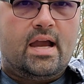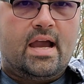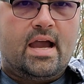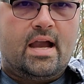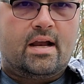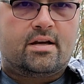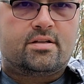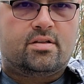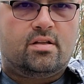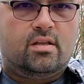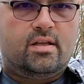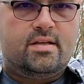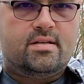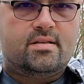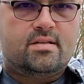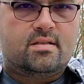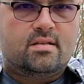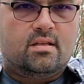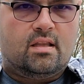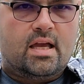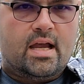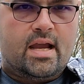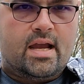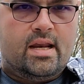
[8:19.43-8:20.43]
actually
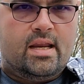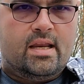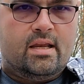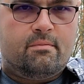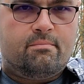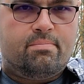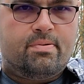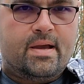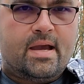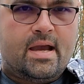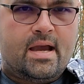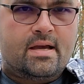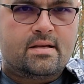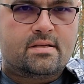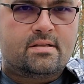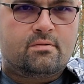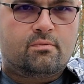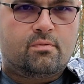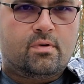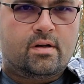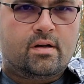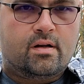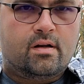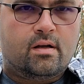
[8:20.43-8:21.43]
sliding past
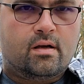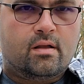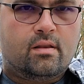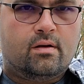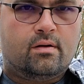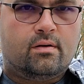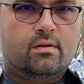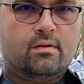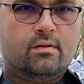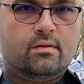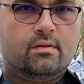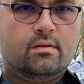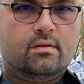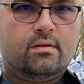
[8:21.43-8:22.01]
one another.